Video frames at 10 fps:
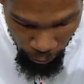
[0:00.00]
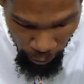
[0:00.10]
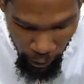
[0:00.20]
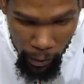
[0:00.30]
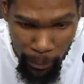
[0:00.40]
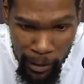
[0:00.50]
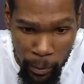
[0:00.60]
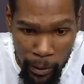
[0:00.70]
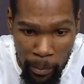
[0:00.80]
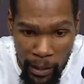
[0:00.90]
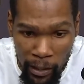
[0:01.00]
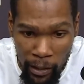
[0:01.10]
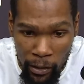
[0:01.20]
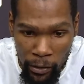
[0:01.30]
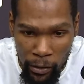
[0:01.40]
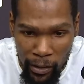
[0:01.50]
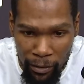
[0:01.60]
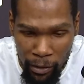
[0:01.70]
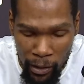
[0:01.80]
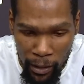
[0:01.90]
to figure out the best way to play early on. I
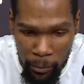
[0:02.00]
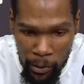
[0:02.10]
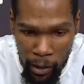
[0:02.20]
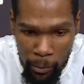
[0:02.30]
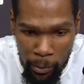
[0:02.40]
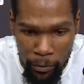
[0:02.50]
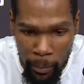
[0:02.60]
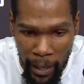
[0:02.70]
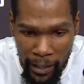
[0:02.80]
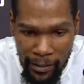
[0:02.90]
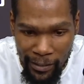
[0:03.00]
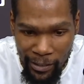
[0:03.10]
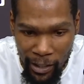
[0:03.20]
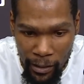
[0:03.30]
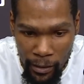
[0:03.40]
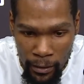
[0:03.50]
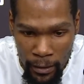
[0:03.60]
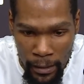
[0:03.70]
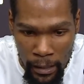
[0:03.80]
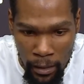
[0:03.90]
felt like we all were overpassing, trying to
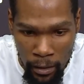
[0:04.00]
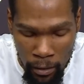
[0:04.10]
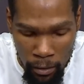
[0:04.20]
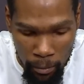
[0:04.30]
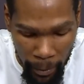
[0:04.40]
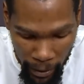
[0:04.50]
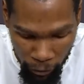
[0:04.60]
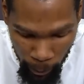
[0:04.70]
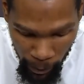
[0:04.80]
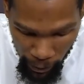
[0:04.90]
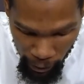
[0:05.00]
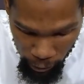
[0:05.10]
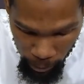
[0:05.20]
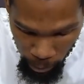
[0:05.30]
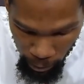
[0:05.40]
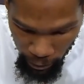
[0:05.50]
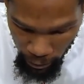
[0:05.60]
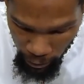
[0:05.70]
make everybody comfortable, and then